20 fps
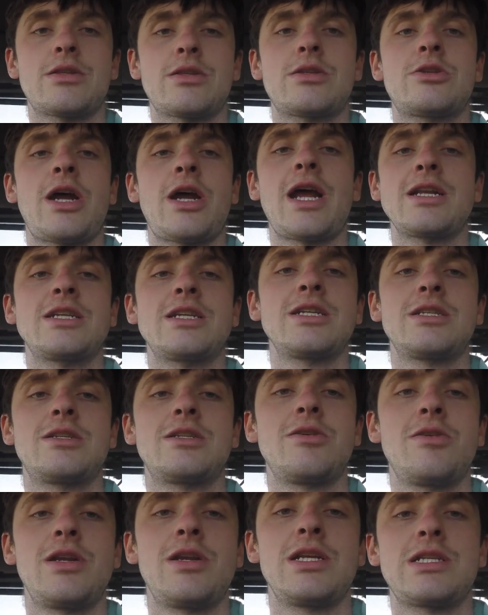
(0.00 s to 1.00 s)
tractor's
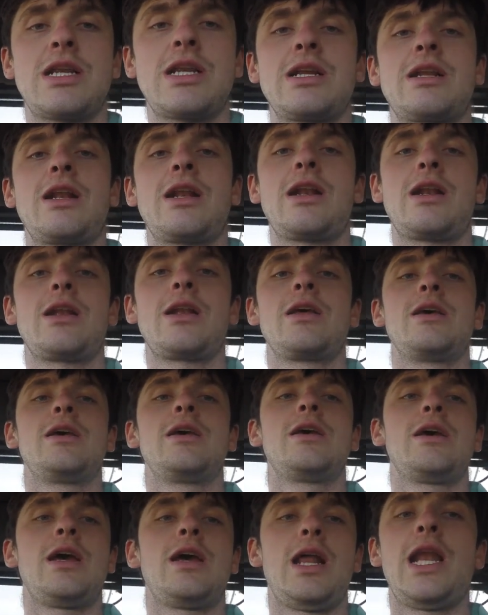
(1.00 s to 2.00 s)
doing its little
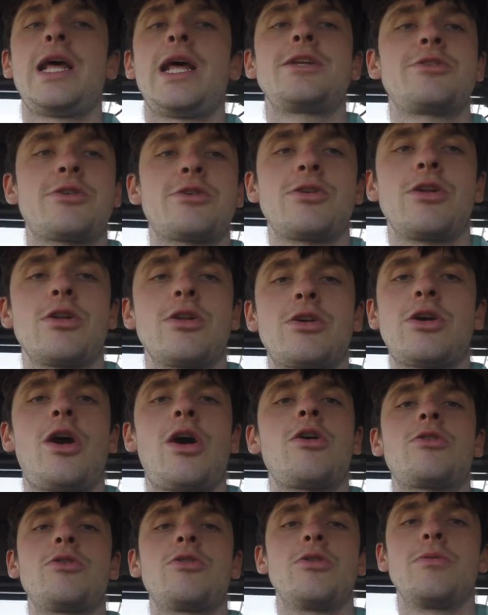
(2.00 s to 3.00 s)
electrical
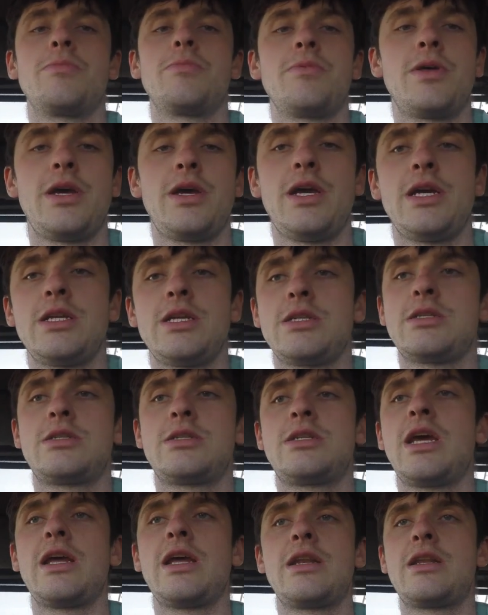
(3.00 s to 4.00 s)
cock up that it
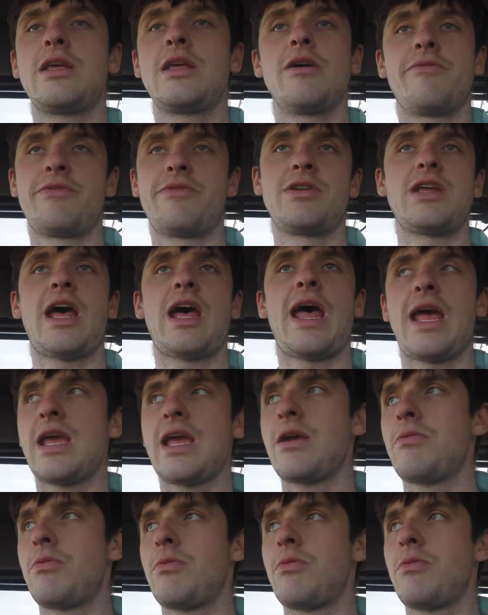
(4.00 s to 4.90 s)
did the other day.